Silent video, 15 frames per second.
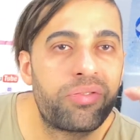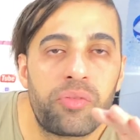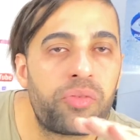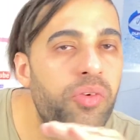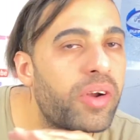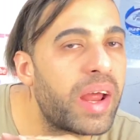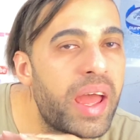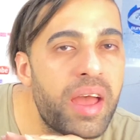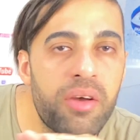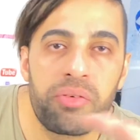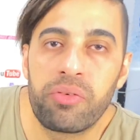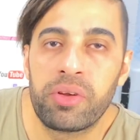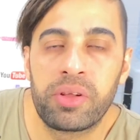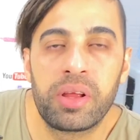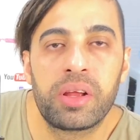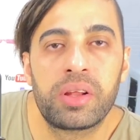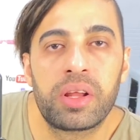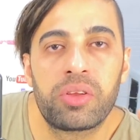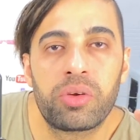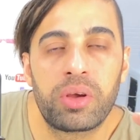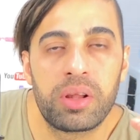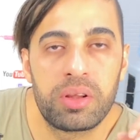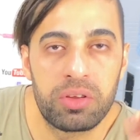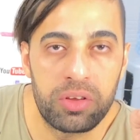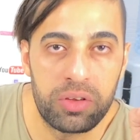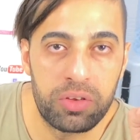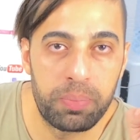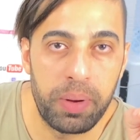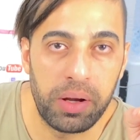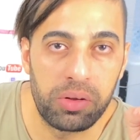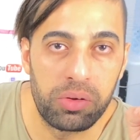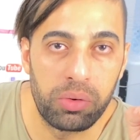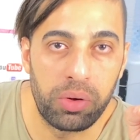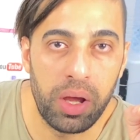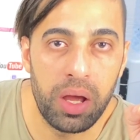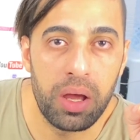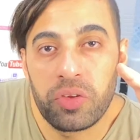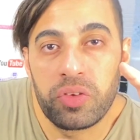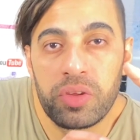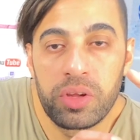for everything that you can expect, okay?